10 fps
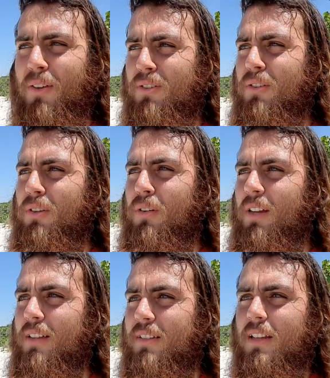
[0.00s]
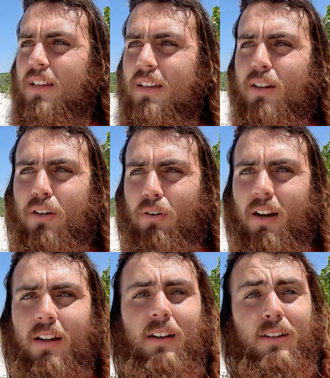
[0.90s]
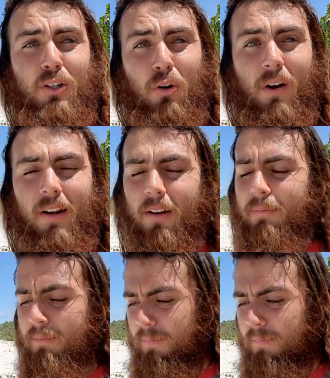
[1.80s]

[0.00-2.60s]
also known as the Caretta caretta.